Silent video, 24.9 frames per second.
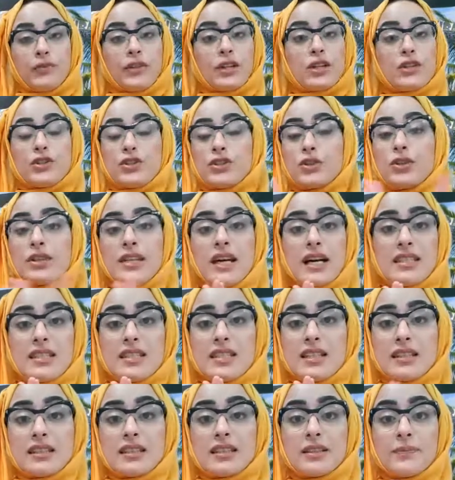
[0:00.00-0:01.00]
So that's
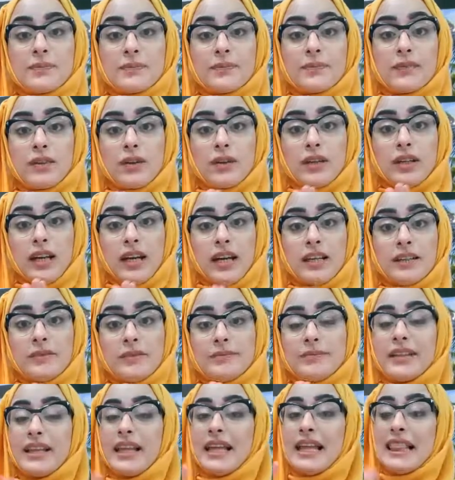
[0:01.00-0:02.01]
it, okay?
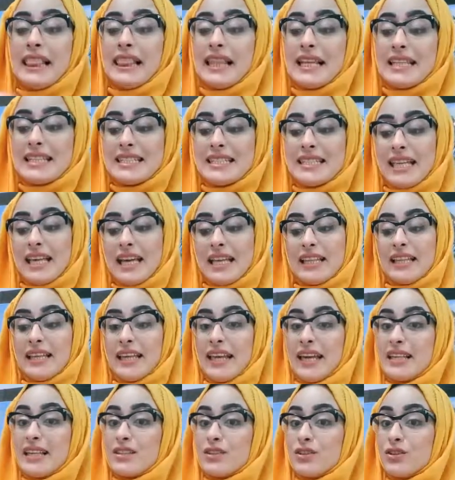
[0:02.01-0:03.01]
Let's see and
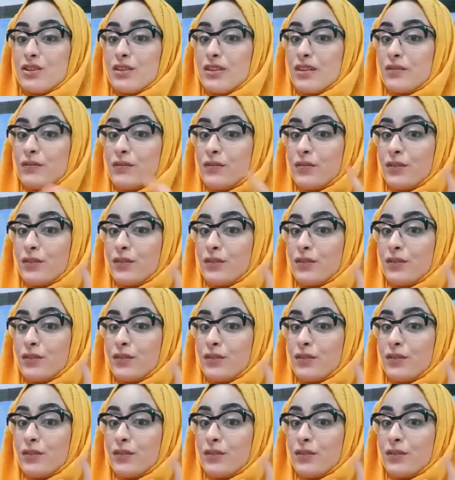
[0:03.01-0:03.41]
get to the